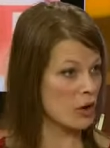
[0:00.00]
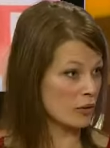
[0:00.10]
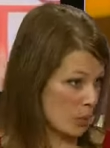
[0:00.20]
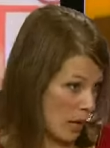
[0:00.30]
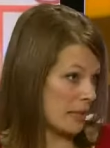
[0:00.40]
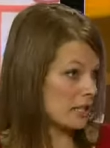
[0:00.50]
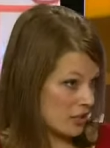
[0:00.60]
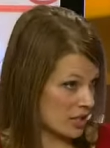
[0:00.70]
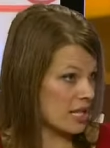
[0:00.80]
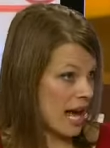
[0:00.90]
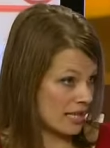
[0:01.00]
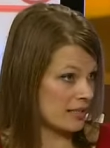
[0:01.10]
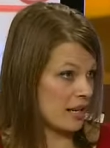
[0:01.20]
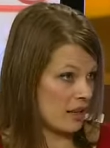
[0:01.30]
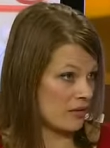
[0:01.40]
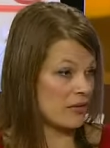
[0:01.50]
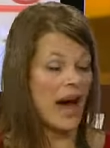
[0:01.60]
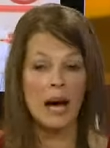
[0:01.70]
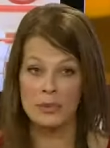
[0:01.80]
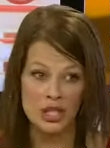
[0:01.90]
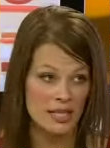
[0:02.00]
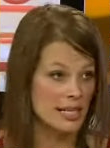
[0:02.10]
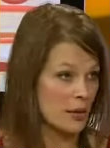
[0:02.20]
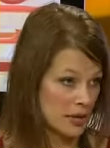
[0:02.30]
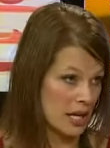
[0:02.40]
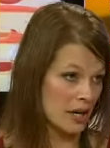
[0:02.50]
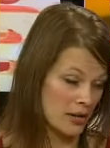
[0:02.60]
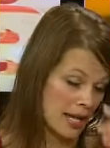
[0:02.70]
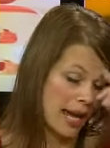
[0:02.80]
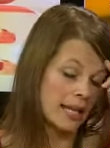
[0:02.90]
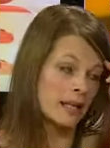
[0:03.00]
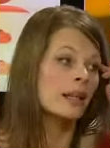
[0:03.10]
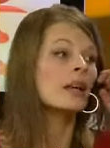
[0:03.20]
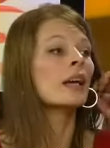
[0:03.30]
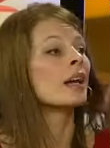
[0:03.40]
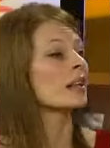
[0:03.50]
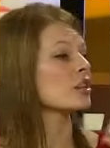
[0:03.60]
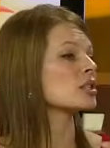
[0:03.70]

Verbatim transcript: be overwhelming. There's a lot of yeah. options out there, and there's that. a lot of need.